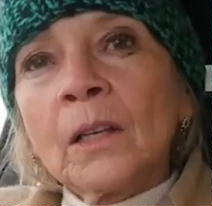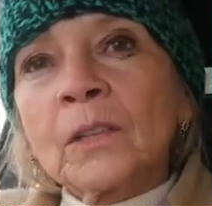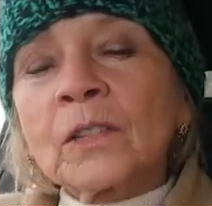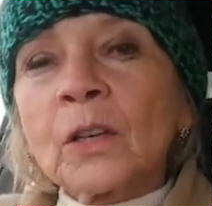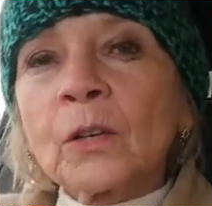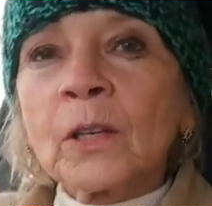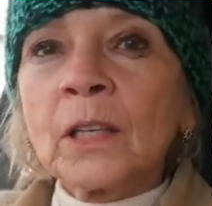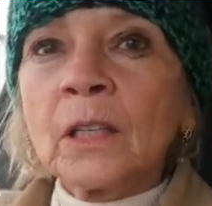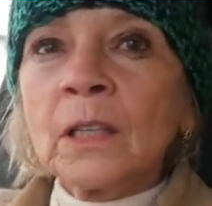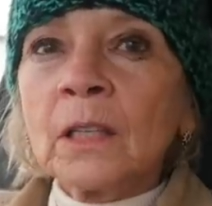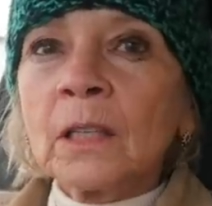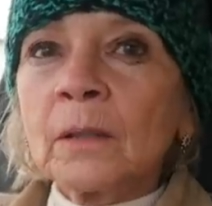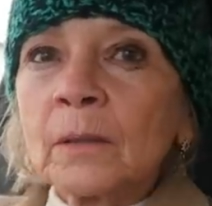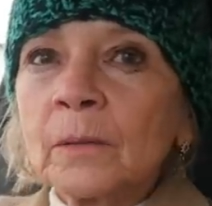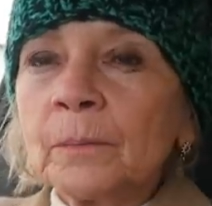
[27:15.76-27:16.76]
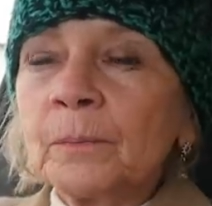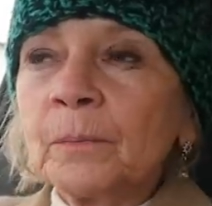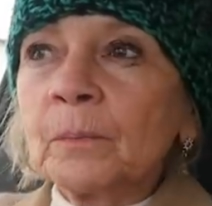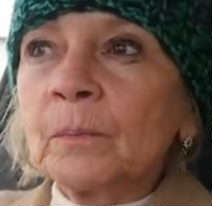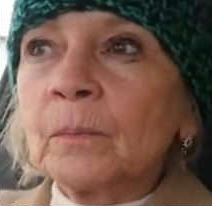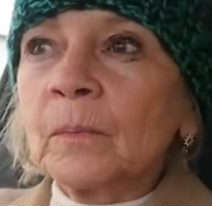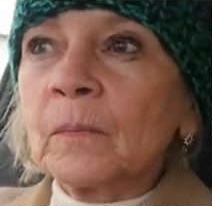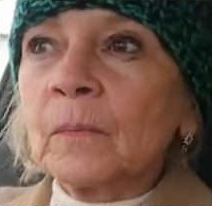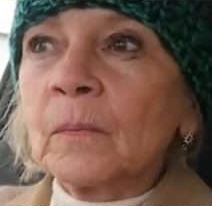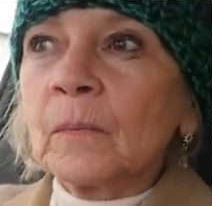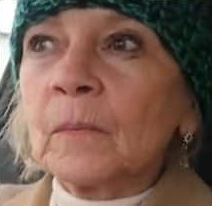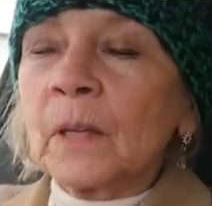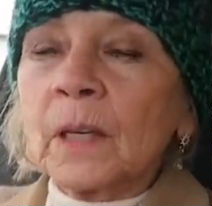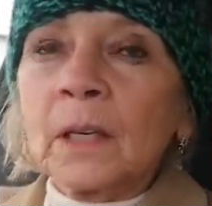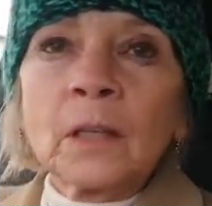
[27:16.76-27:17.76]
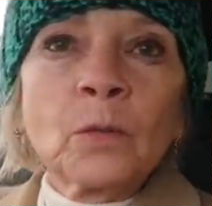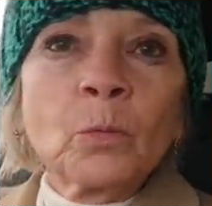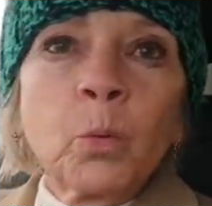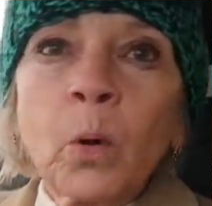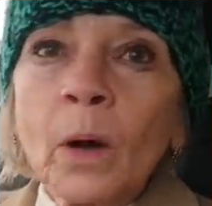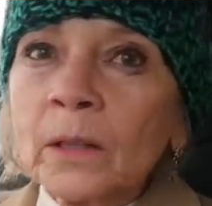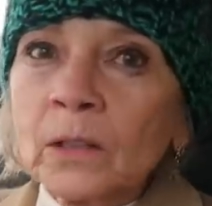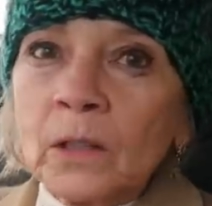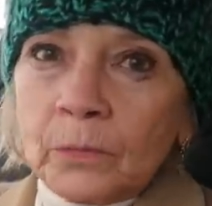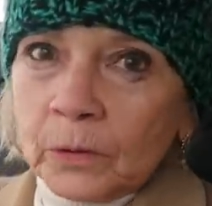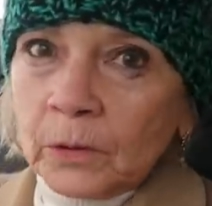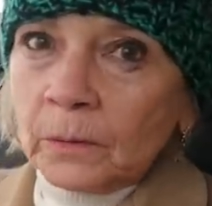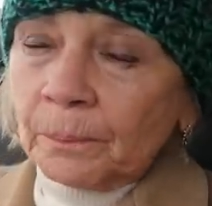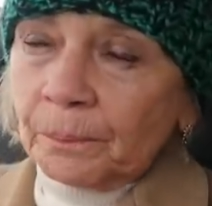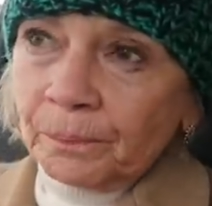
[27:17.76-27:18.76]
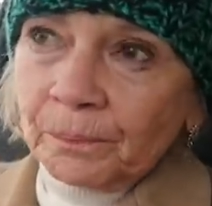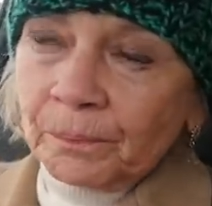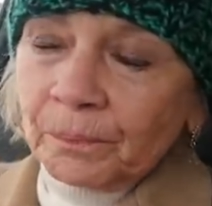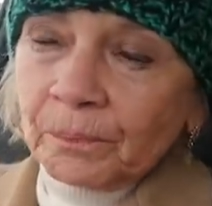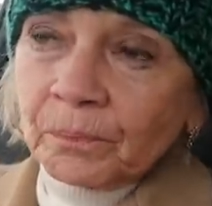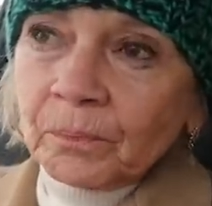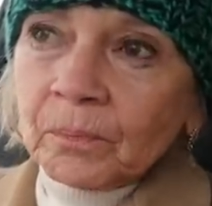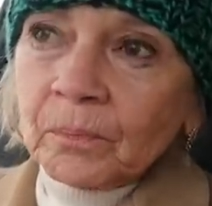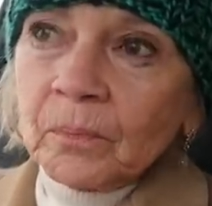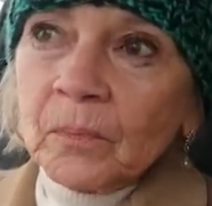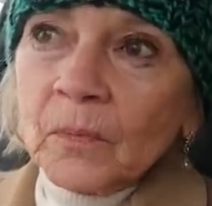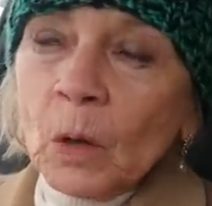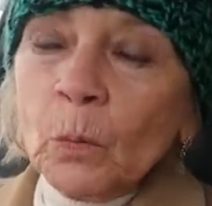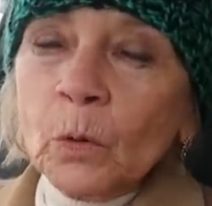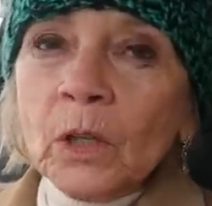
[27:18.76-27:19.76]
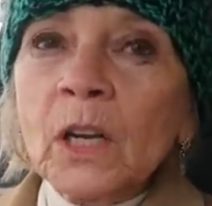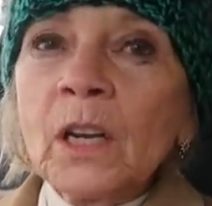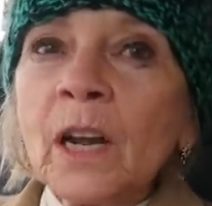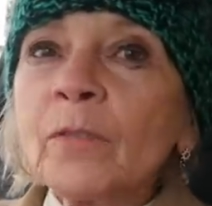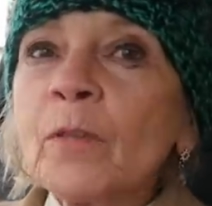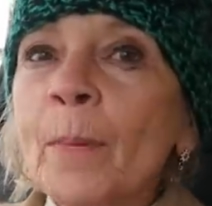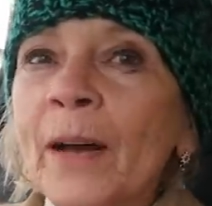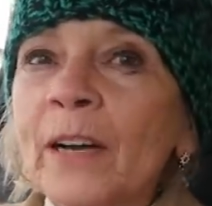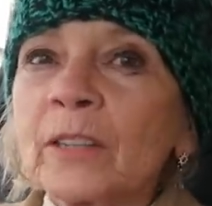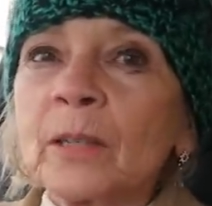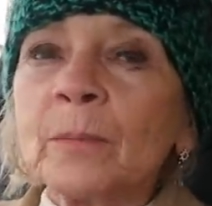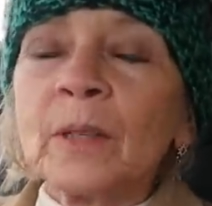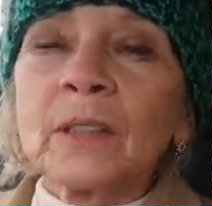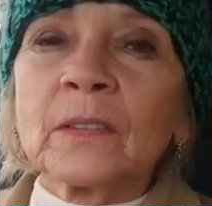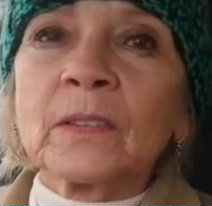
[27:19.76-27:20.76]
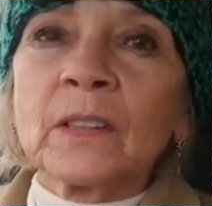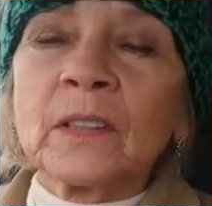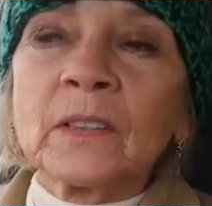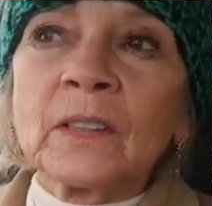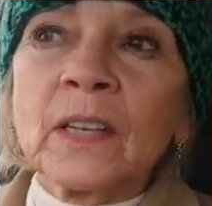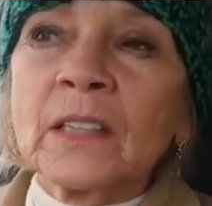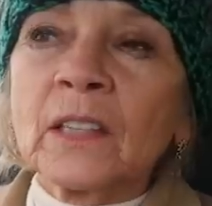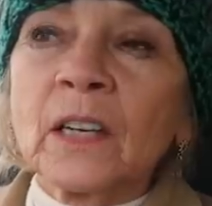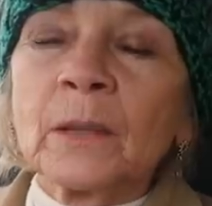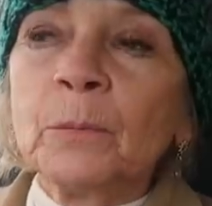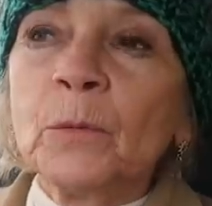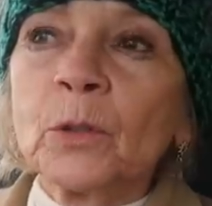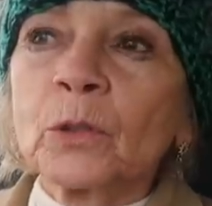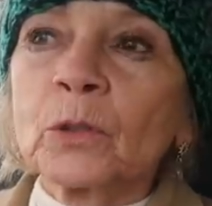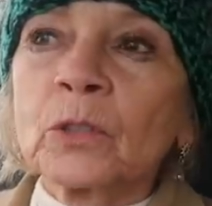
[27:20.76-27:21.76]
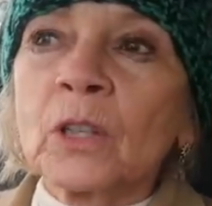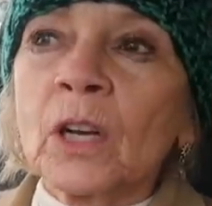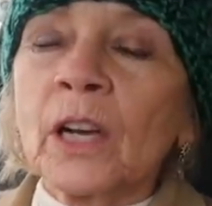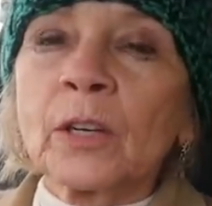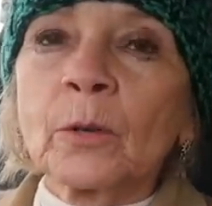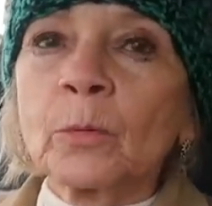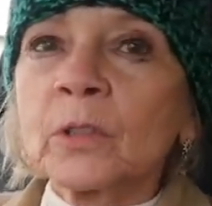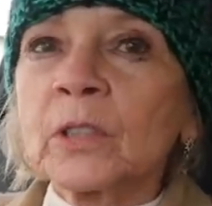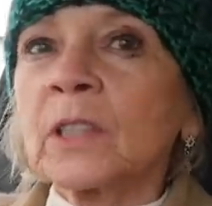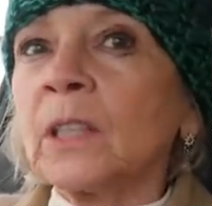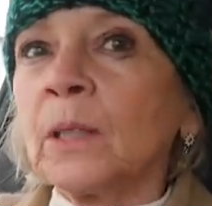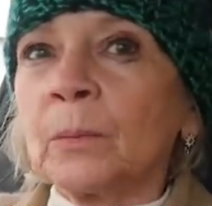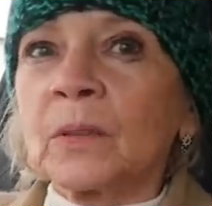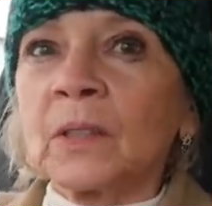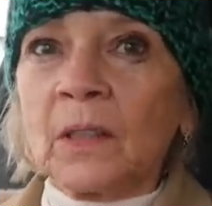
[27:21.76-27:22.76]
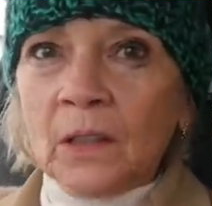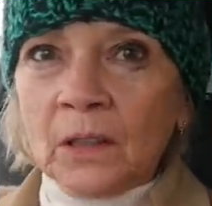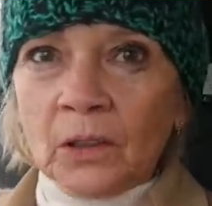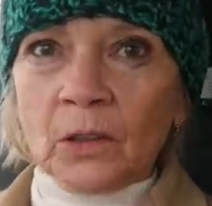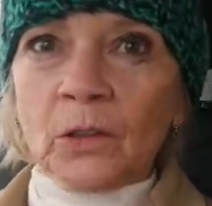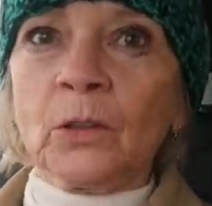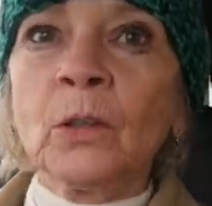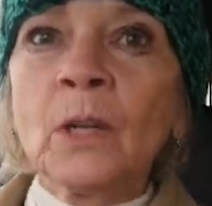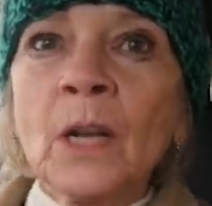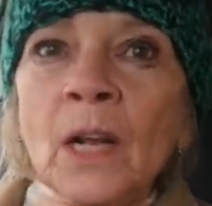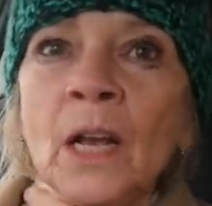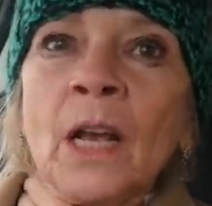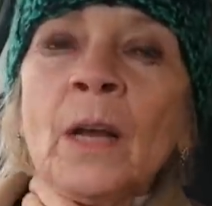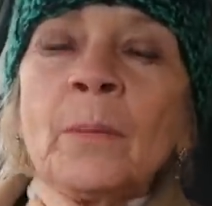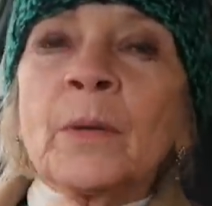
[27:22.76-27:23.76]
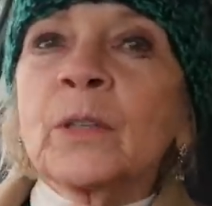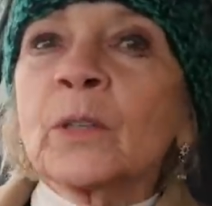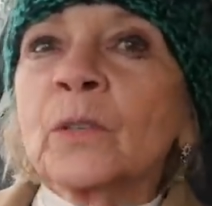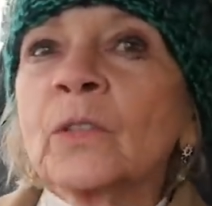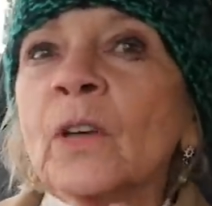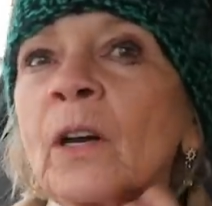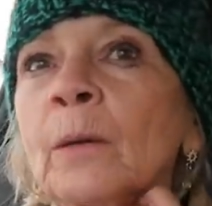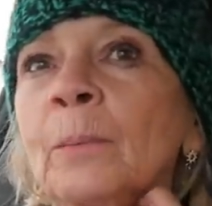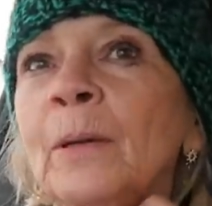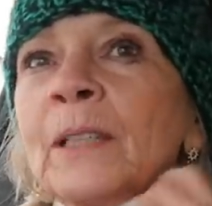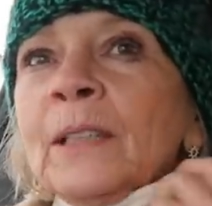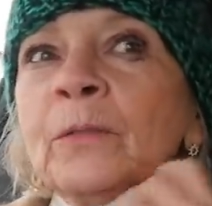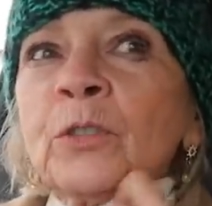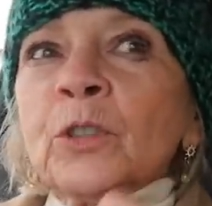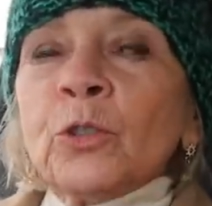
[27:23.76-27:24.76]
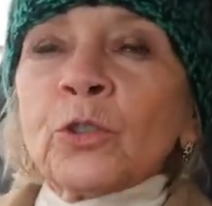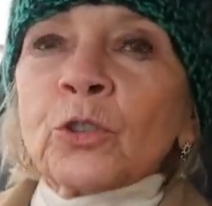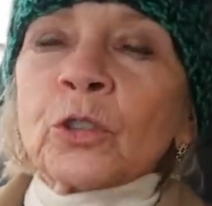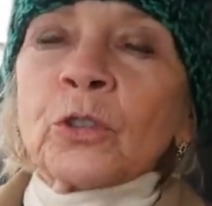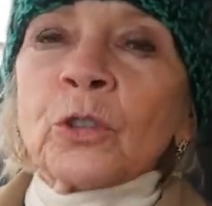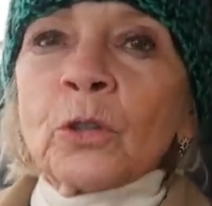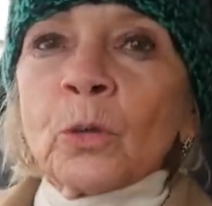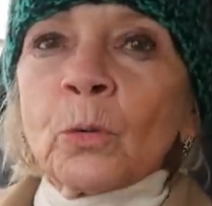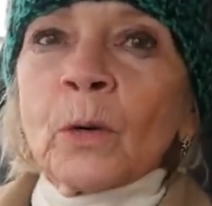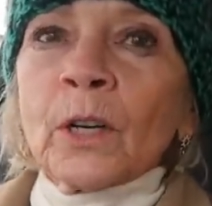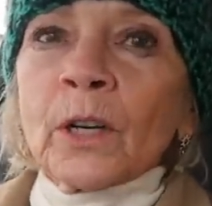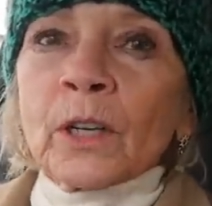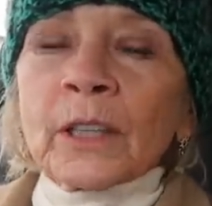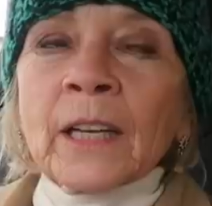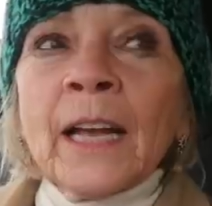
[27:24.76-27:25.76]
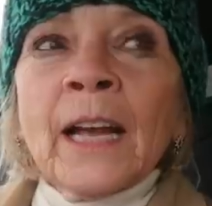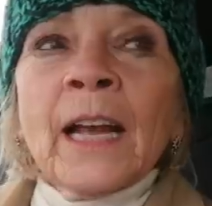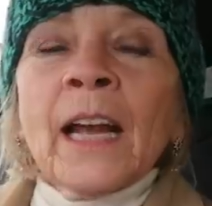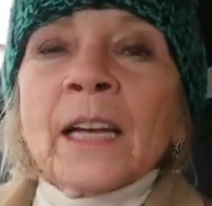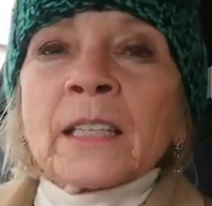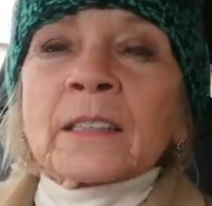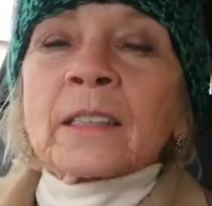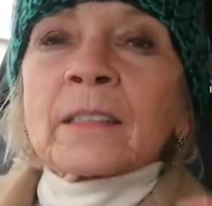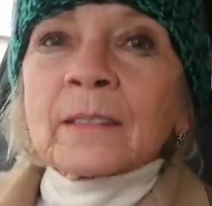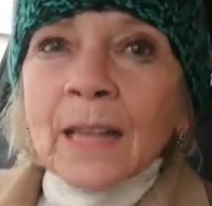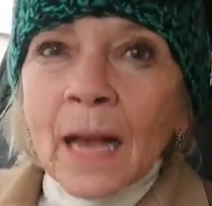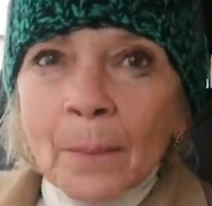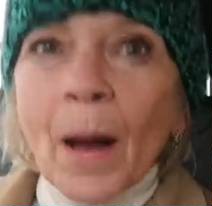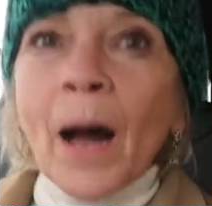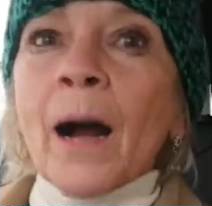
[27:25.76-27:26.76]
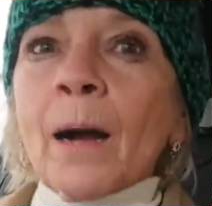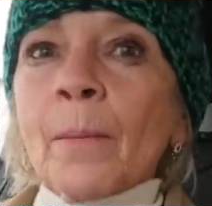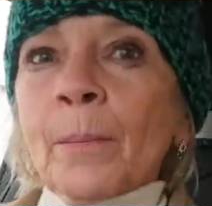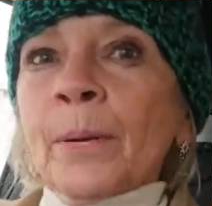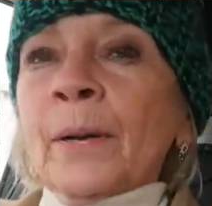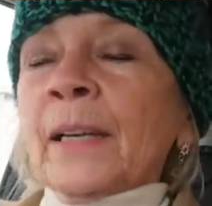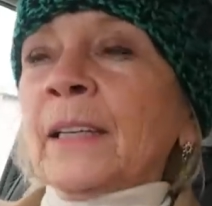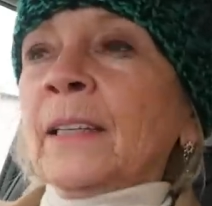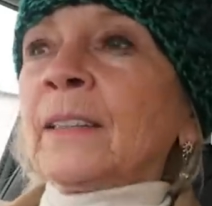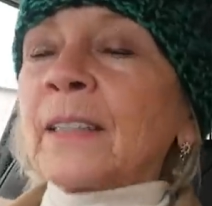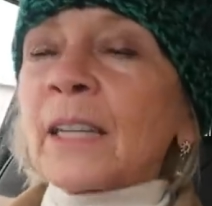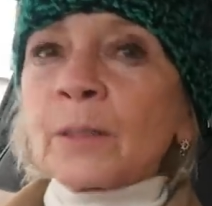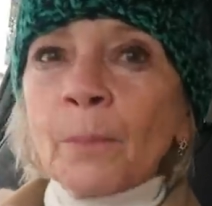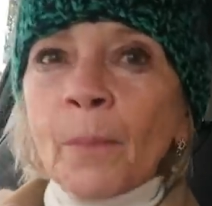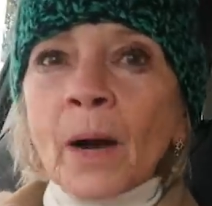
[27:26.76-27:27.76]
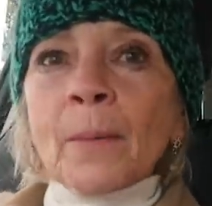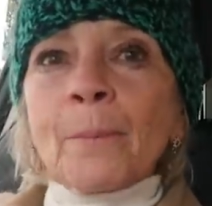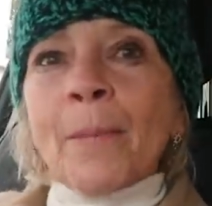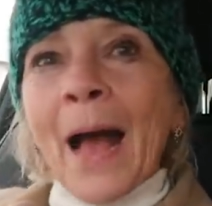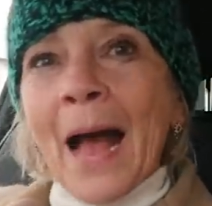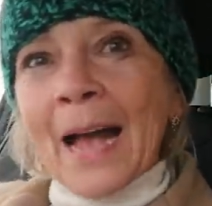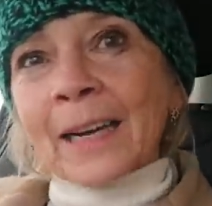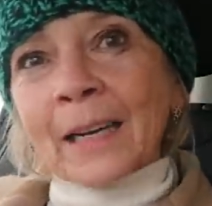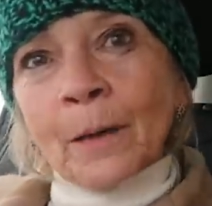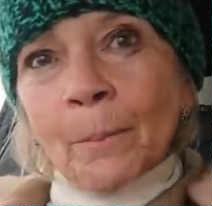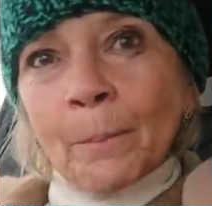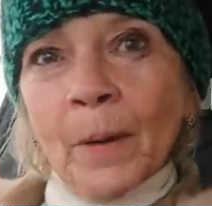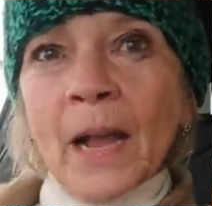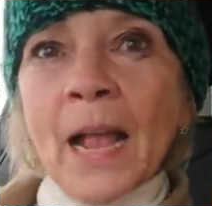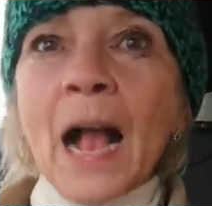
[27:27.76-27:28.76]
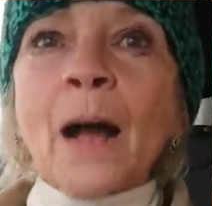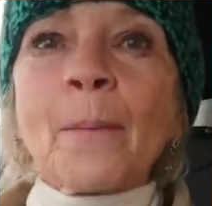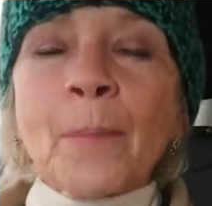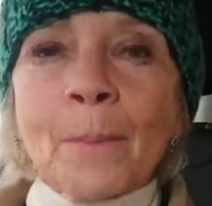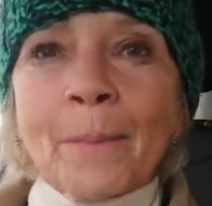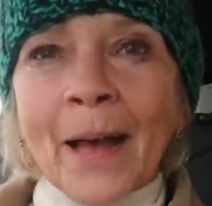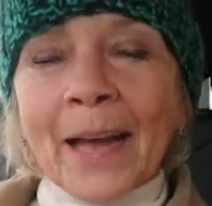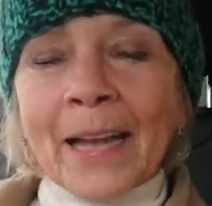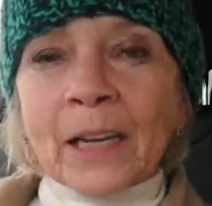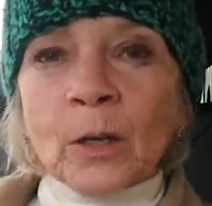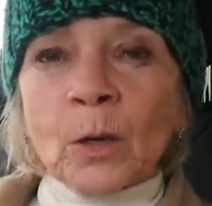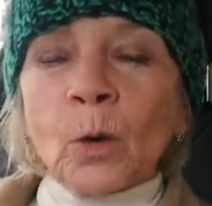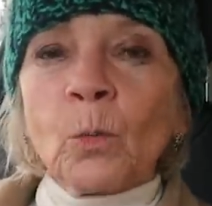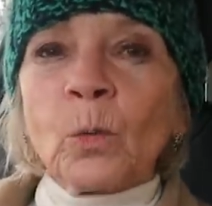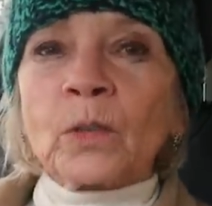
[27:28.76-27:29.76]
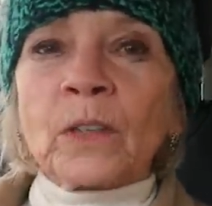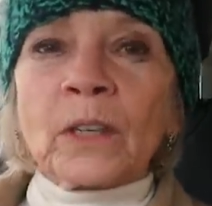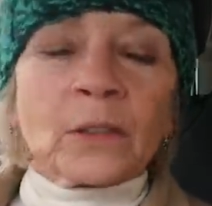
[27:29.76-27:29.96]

So he's wonderful. What I love about him is he said, I don't want to keep seeing you because I believe you should do the work. To sum up, he said my upper back was